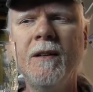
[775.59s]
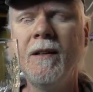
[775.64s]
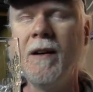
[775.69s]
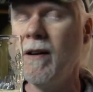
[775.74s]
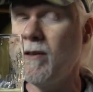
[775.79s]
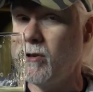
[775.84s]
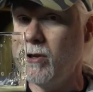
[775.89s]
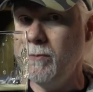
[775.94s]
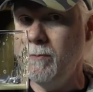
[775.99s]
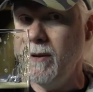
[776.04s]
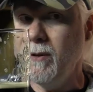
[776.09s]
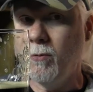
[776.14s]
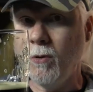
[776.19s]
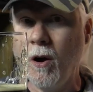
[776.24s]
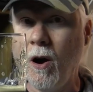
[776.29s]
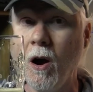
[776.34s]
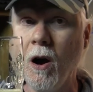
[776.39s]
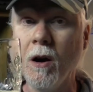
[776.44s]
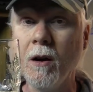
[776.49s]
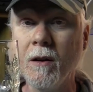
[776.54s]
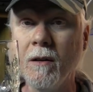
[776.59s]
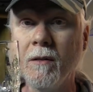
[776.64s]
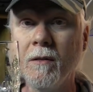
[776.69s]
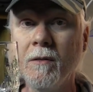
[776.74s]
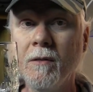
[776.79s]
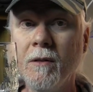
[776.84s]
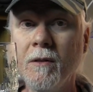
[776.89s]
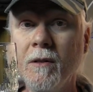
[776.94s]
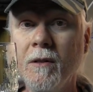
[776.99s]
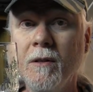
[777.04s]
Now, I could be wrong,
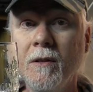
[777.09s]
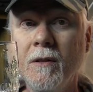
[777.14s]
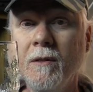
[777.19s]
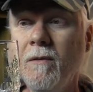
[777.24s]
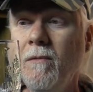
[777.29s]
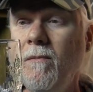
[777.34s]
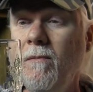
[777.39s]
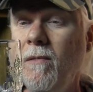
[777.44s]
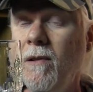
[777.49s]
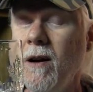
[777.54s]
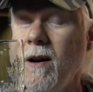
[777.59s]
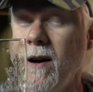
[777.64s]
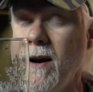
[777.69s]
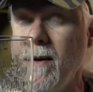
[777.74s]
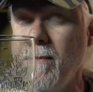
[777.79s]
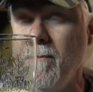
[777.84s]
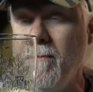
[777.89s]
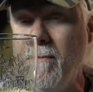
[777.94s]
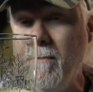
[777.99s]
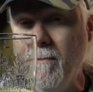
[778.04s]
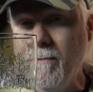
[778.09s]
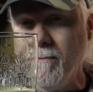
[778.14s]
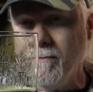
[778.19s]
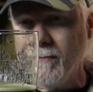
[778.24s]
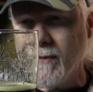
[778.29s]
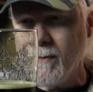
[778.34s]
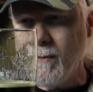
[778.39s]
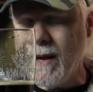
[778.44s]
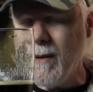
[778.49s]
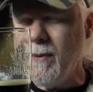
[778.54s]
um,
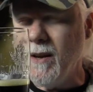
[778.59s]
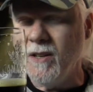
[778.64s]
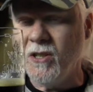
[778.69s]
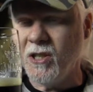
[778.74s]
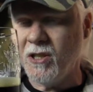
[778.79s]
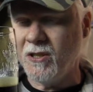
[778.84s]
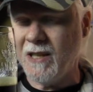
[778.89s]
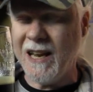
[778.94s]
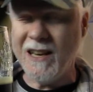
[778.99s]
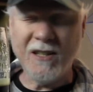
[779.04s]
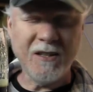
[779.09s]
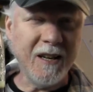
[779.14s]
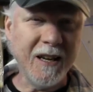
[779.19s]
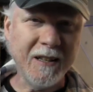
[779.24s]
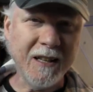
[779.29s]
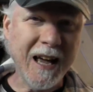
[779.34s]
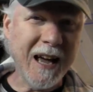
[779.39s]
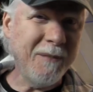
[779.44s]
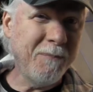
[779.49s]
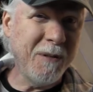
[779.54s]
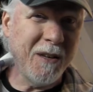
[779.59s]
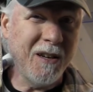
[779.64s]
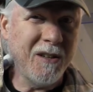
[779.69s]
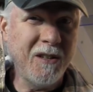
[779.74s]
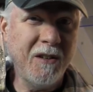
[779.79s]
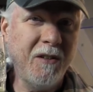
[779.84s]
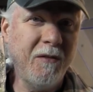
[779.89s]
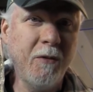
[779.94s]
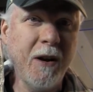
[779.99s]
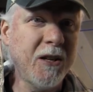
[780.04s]
maybe it just tastes like that
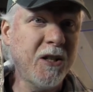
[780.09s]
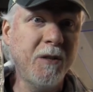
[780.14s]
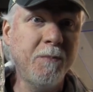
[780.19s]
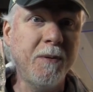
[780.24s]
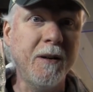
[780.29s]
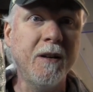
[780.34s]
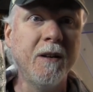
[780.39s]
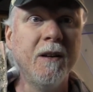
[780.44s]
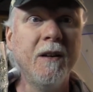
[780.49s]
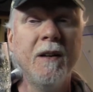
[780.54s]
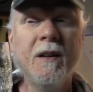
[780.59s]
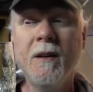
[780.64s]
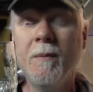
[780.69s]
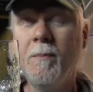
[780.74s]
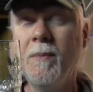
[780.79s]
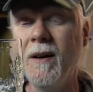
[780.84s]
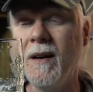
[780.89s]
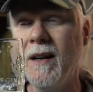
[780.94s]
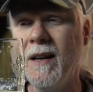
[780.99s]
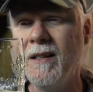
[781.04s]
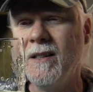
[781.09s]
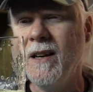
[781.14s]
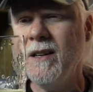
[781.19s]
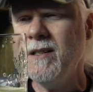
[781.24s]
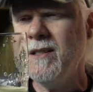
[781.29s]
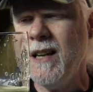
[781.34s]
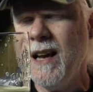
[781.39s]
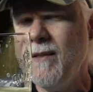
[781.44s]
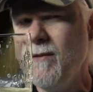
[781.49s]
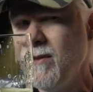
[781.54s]
because of the recipe. But it
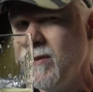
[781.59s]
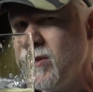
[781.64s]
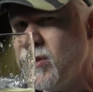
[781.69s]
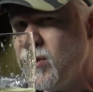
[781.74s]
does have a